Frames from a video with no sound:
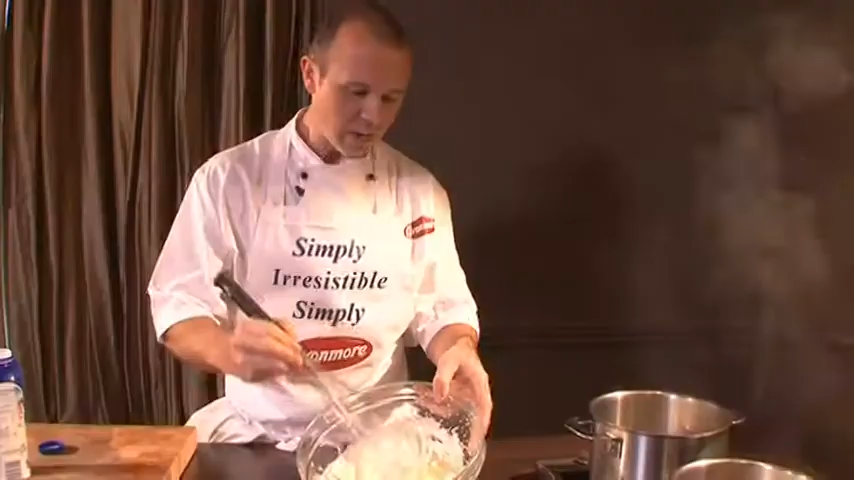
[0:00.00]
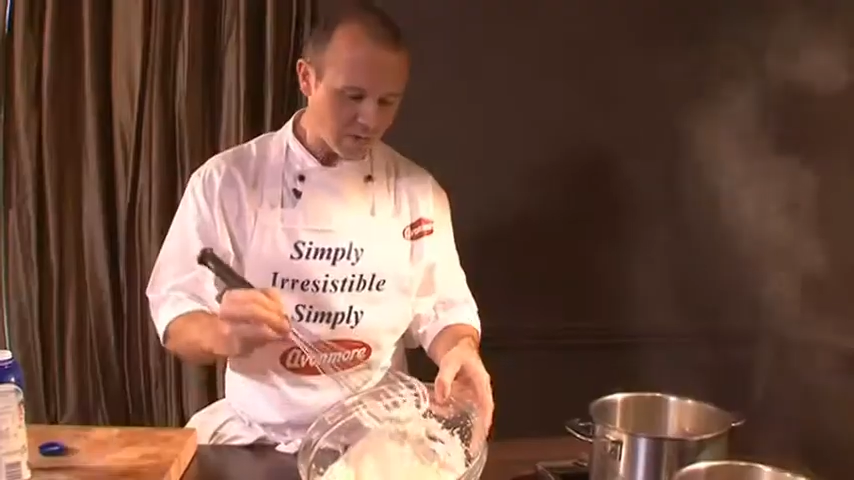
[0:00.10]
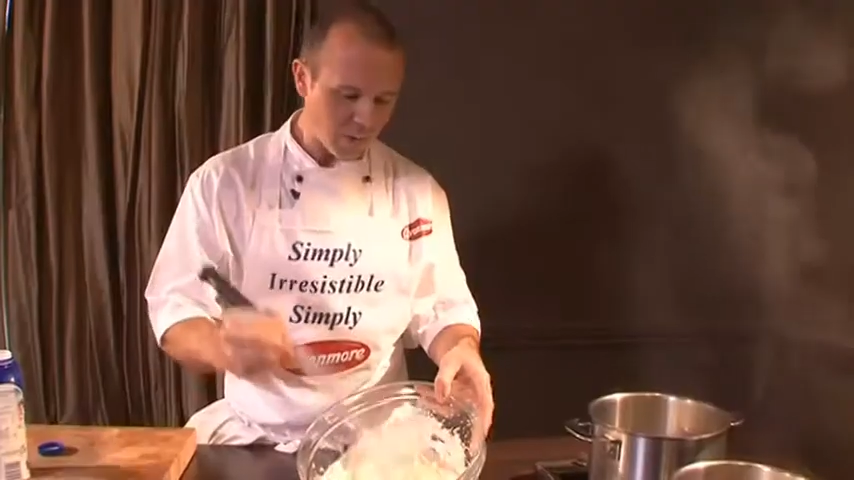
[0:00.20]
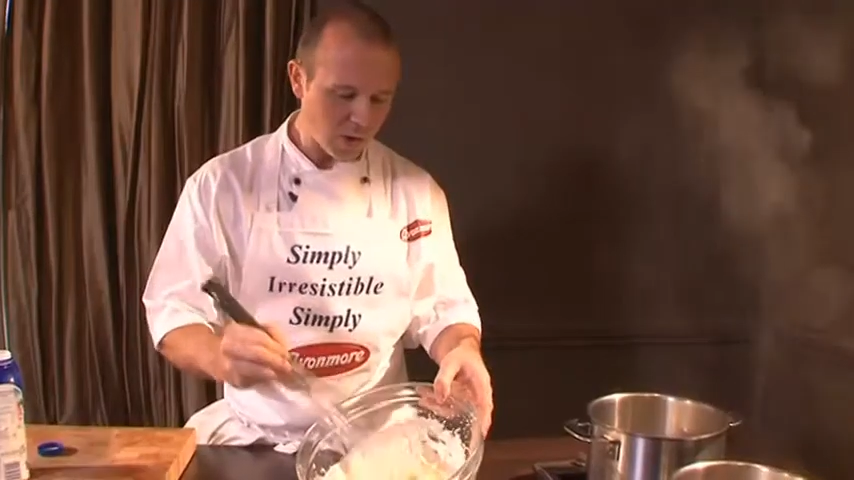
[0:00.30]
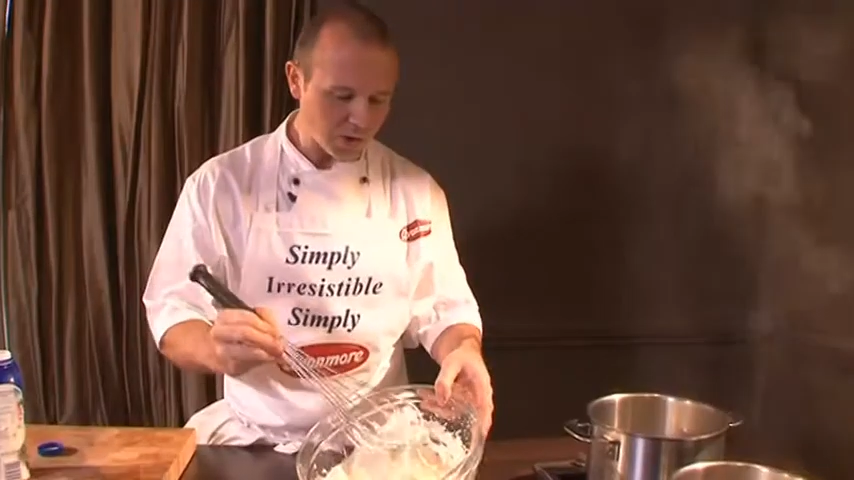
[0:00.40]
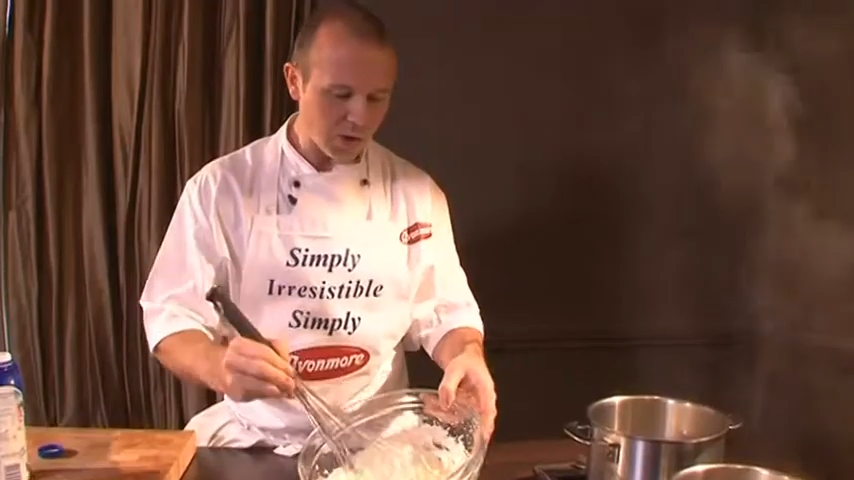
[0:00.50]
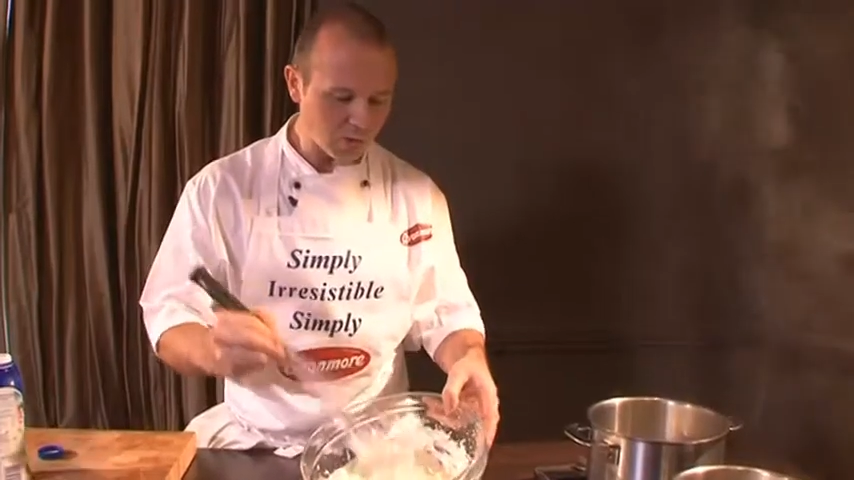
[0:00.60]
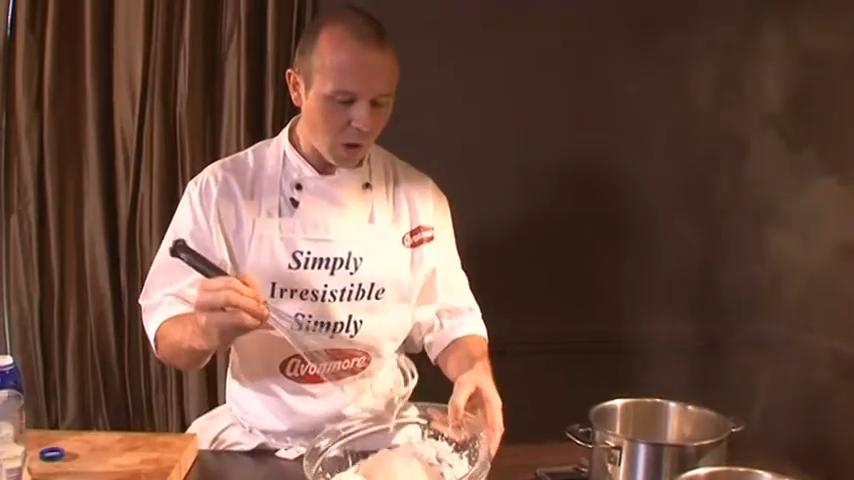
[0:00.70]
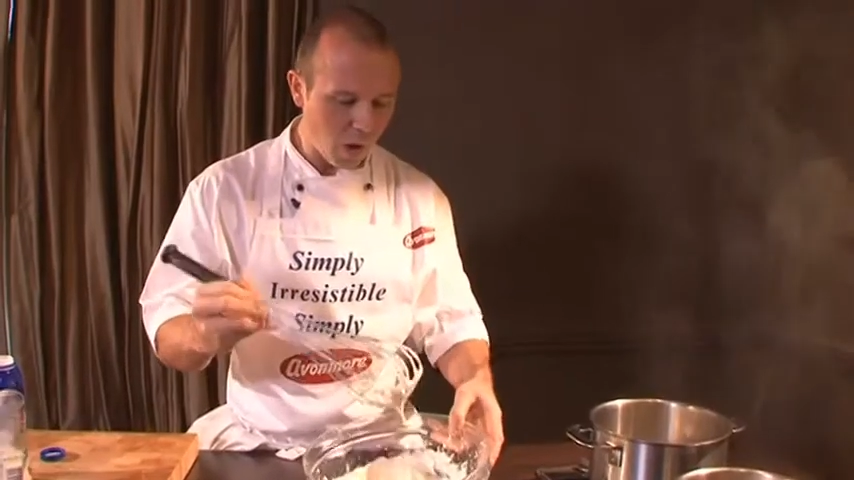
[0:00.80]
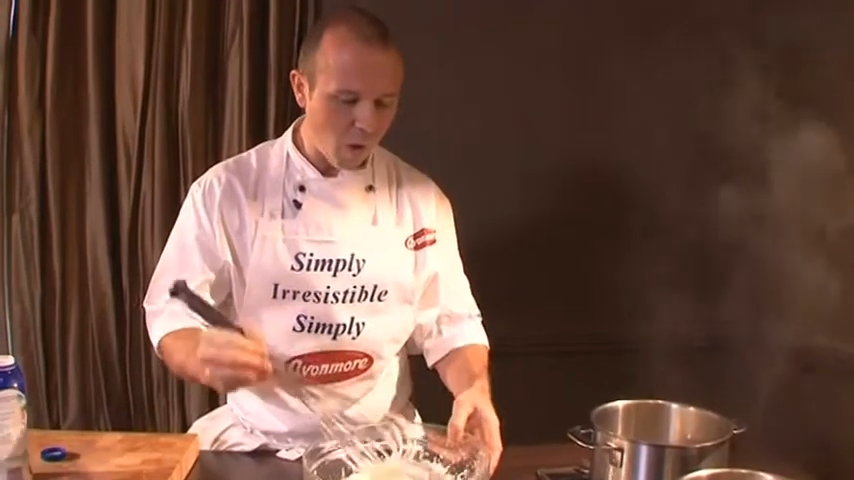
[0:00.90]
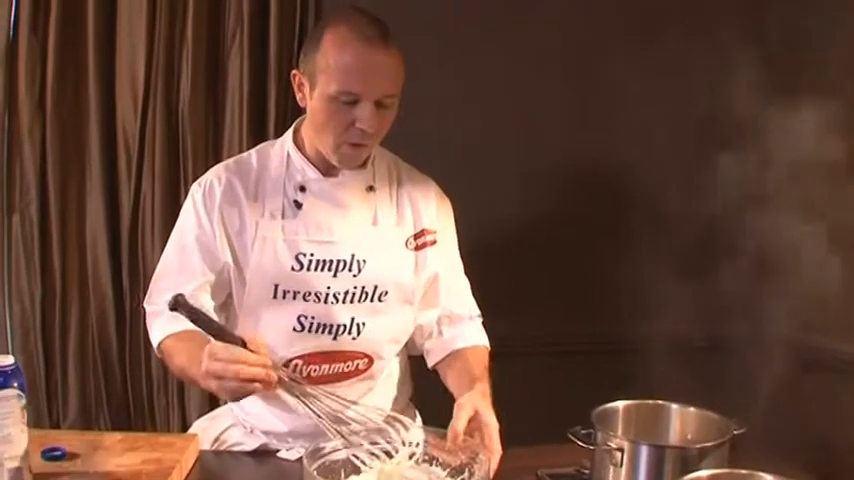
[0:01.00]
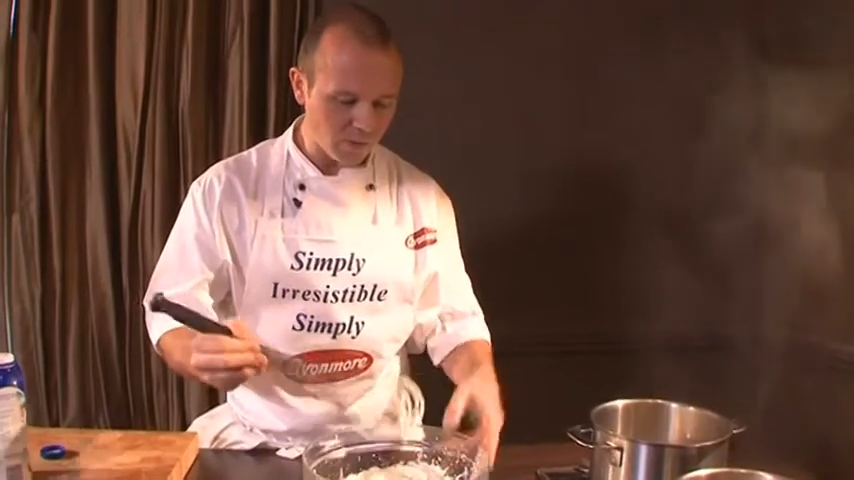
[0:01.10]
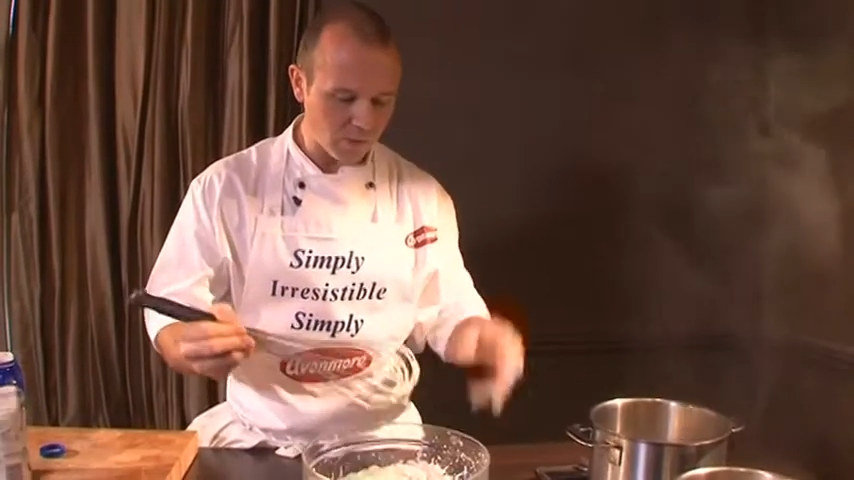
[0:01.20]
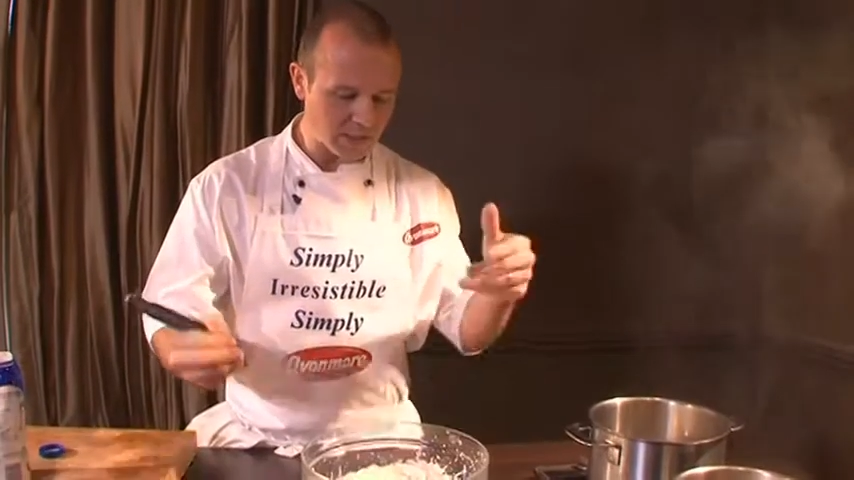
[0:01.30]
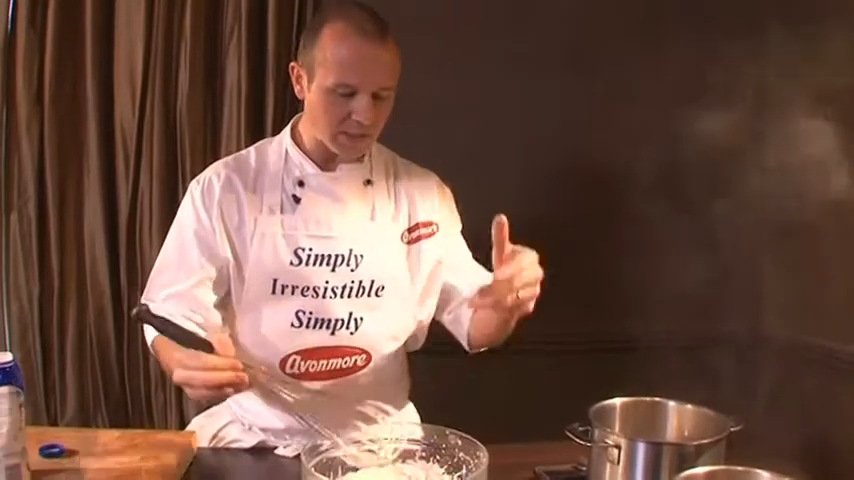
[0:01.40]
it's important you don't
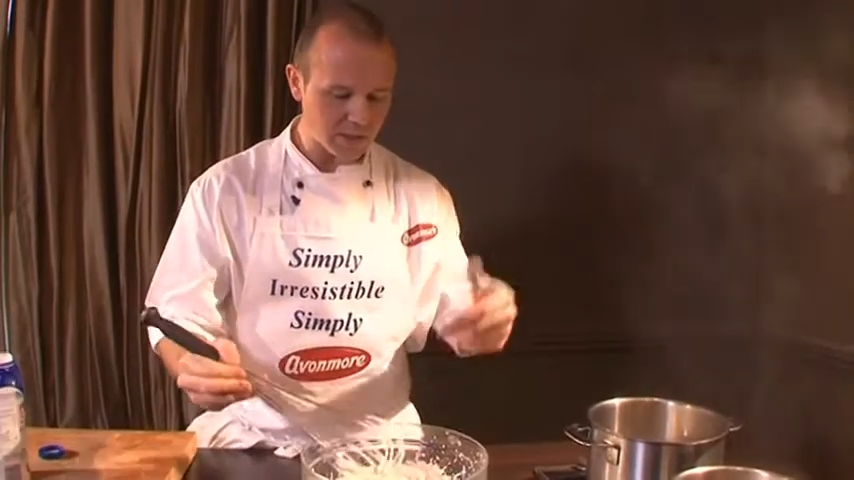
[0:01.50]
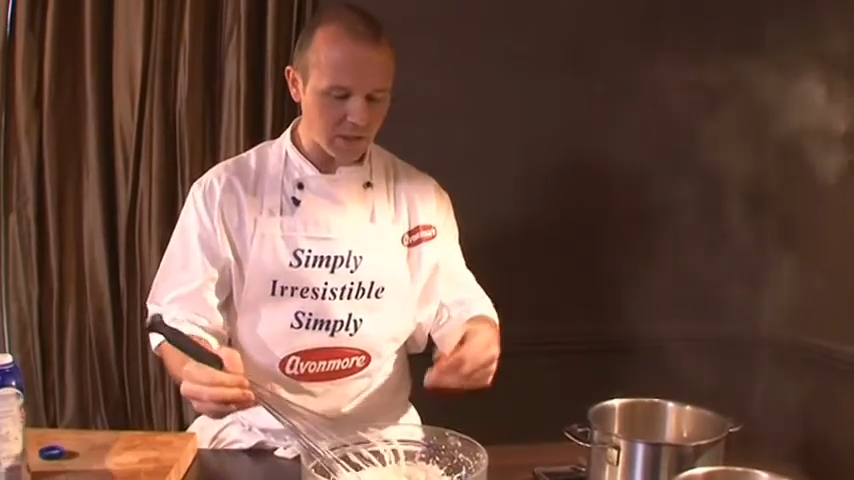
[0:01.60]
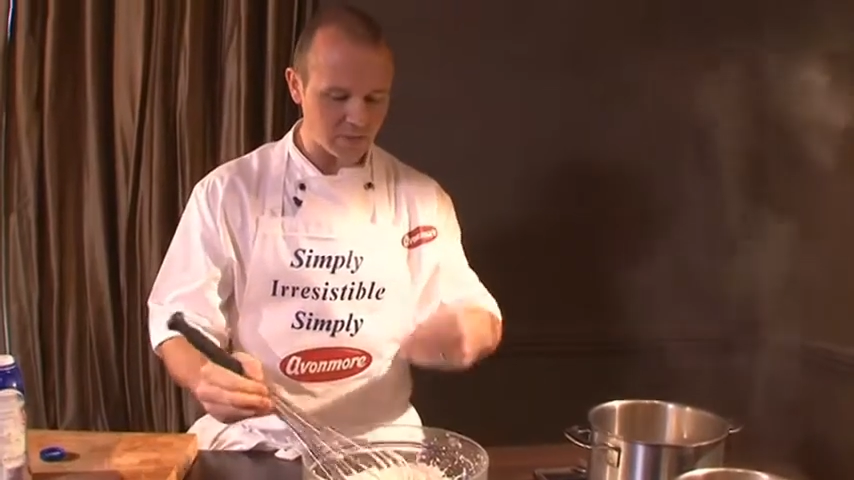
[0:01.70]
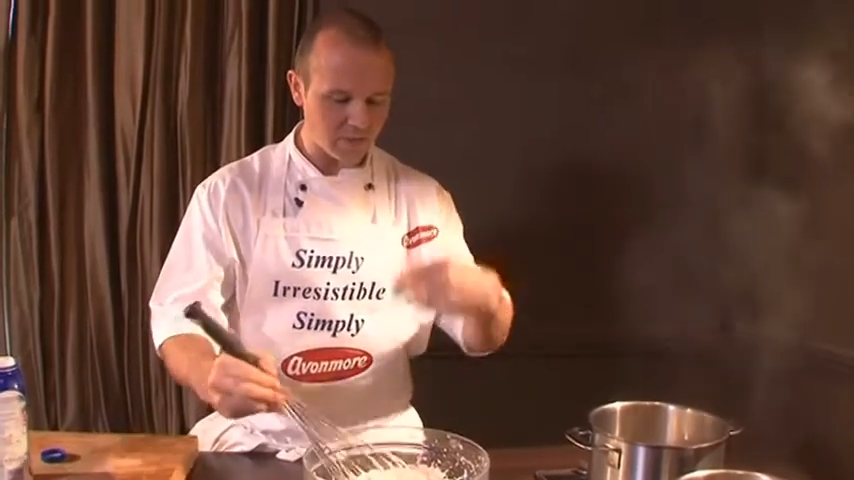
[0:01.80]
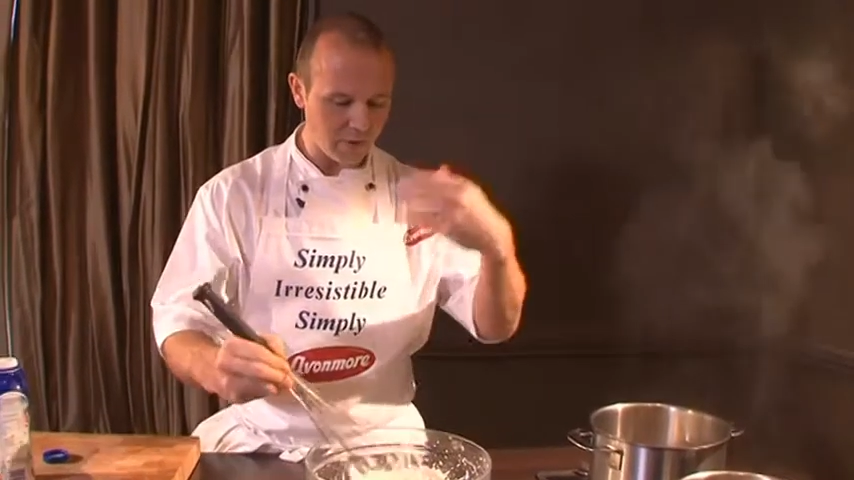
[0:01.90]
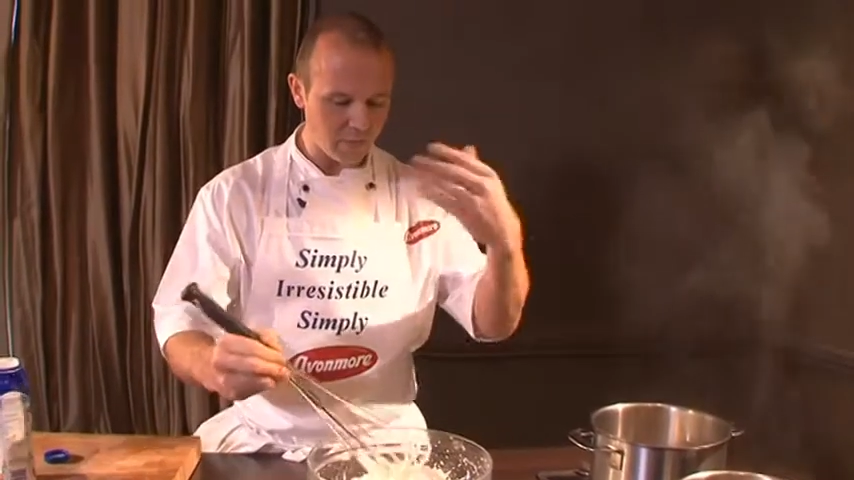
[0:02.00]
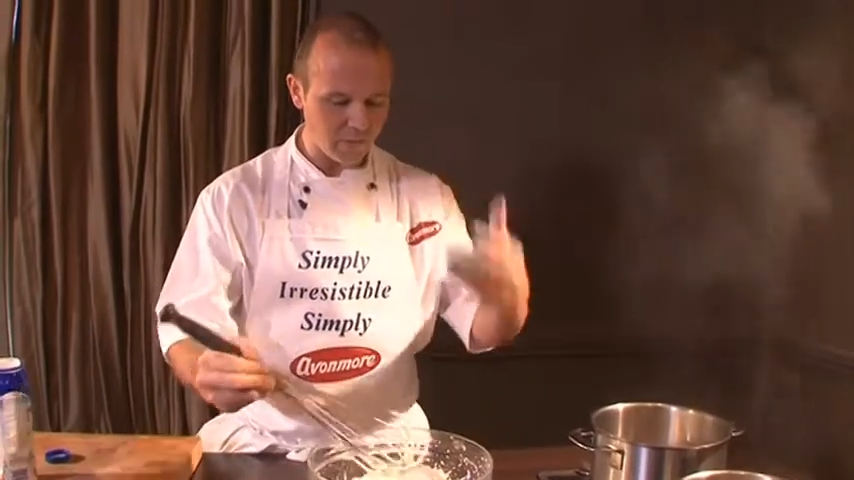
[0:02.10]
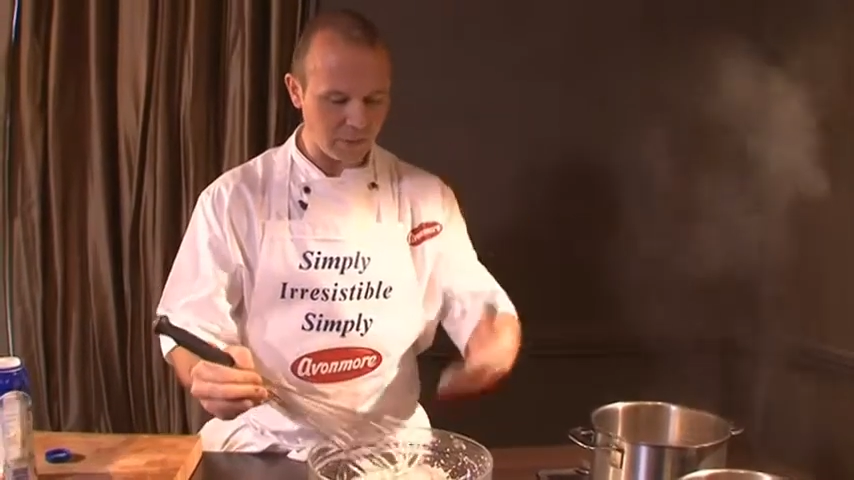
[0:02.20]
over whisk it, because if you